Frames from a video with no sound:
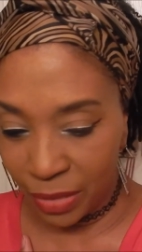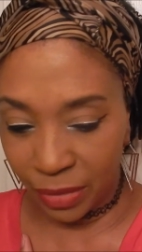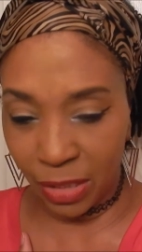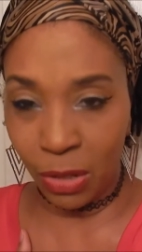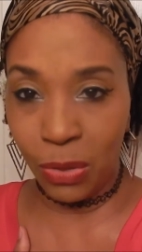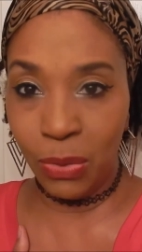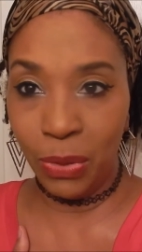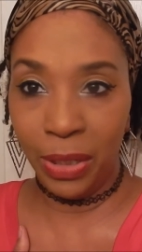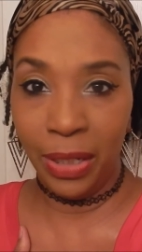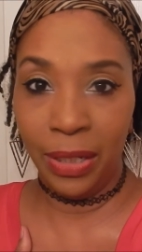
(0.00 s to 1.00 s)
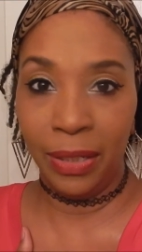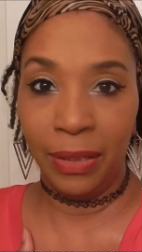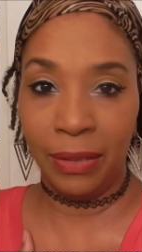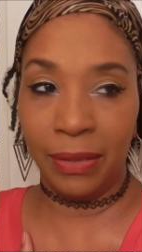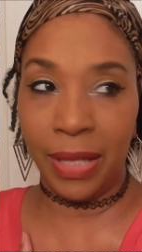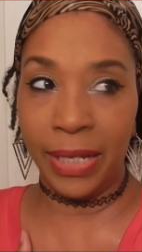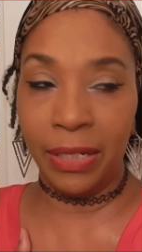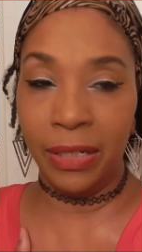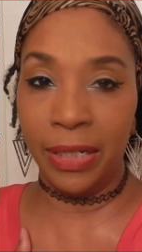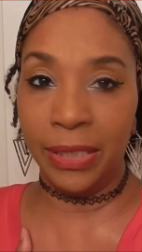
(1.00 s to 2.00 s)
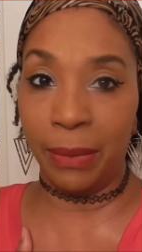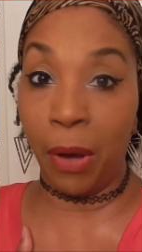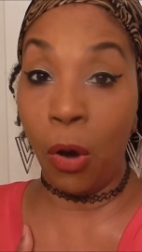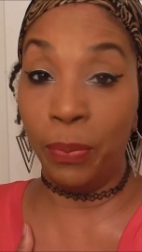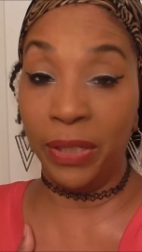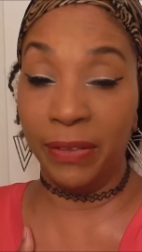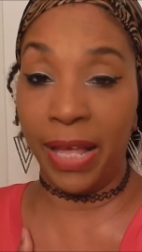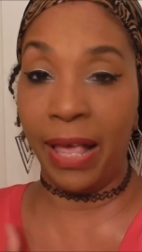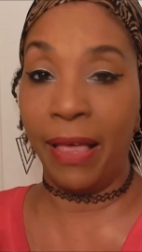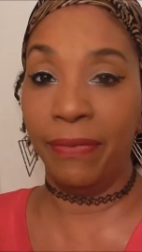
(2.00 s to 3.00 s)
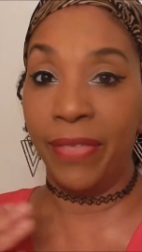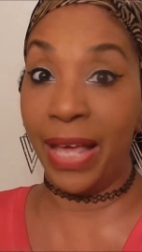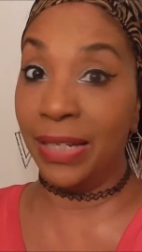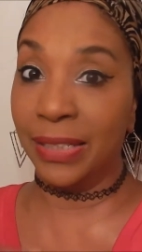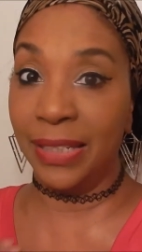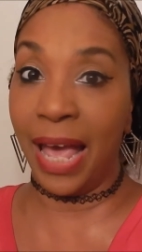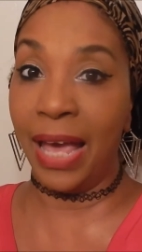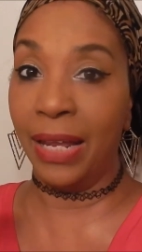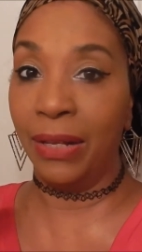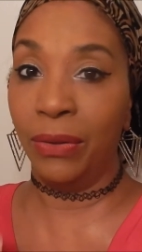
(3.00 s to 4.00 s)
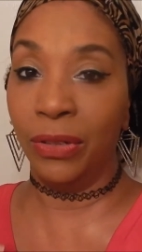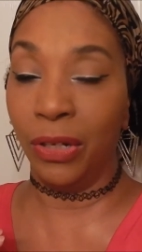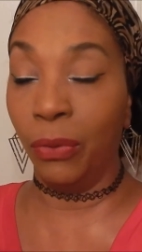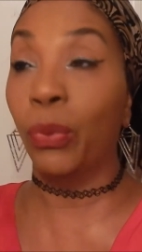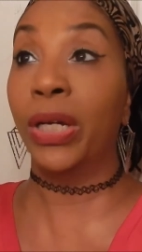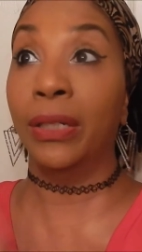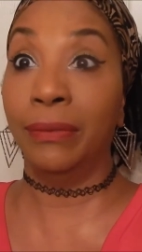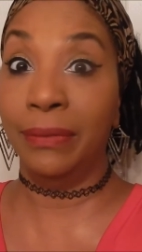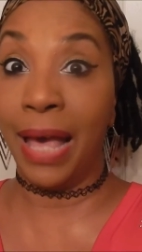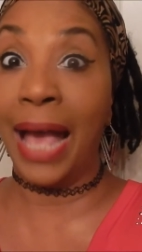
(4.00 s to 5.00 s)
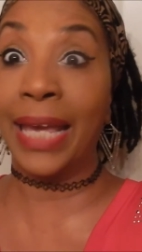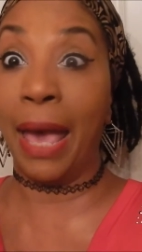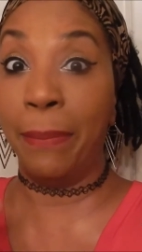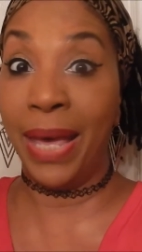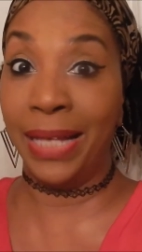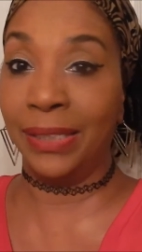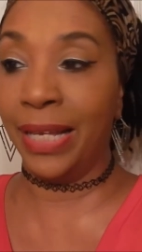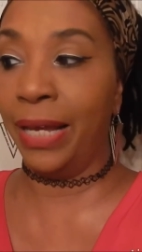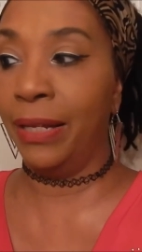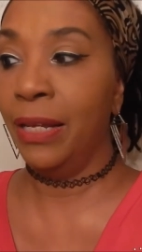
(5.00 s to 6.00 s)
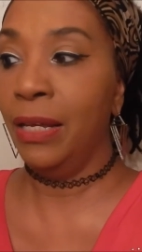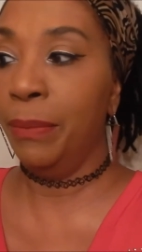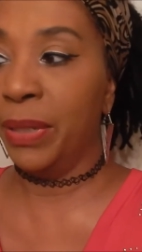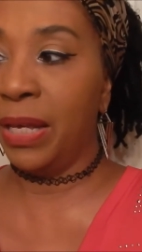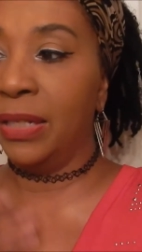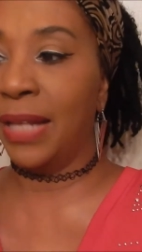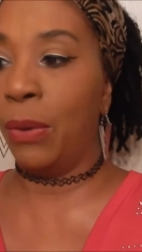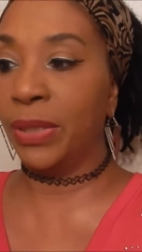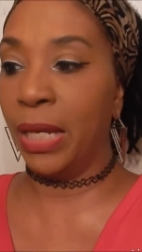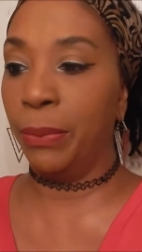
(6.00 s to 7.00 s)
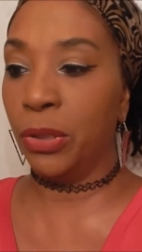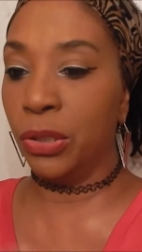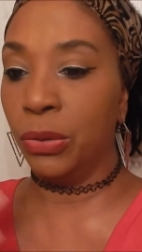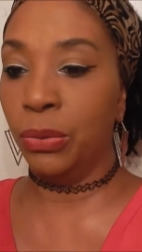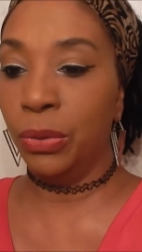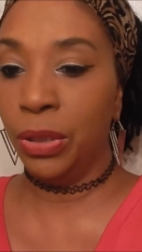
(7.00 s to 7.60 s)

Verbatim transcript: So thank goodness I'm hoping that that is not, you know, well, I got past that because I was able to